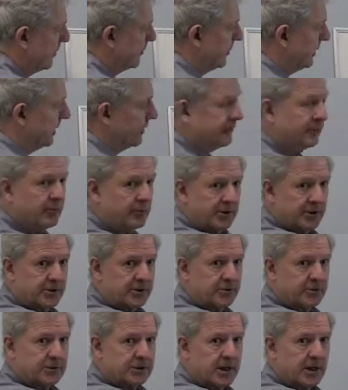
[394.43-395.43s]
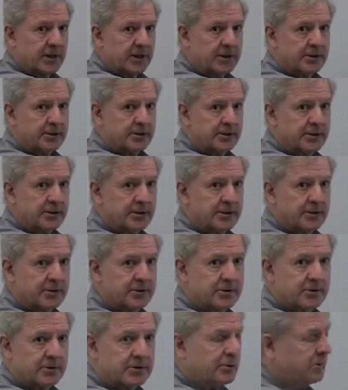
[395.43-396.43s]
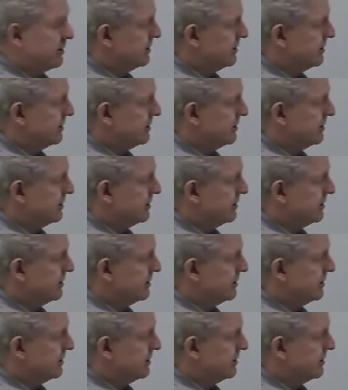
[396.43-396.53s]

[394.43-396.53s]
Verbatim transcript: coming in from the two sides. So